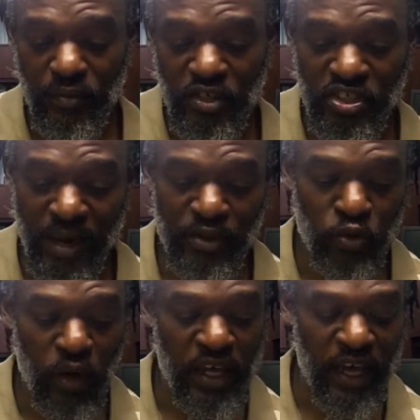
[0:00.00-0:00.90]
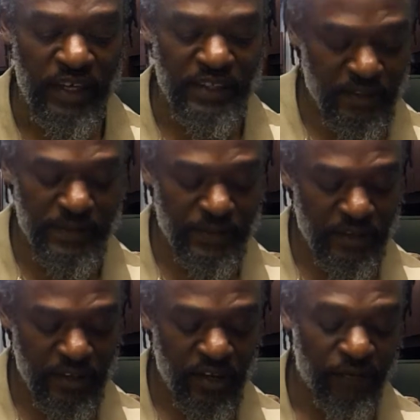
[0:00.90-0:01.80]
chapter 28,
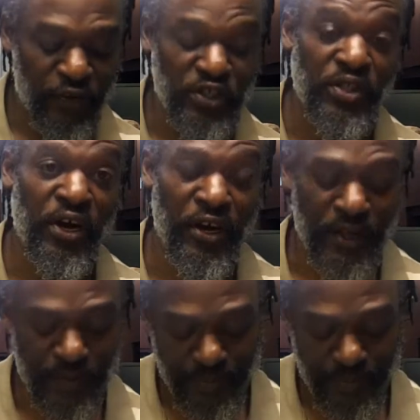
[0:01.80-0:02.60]
verse 30.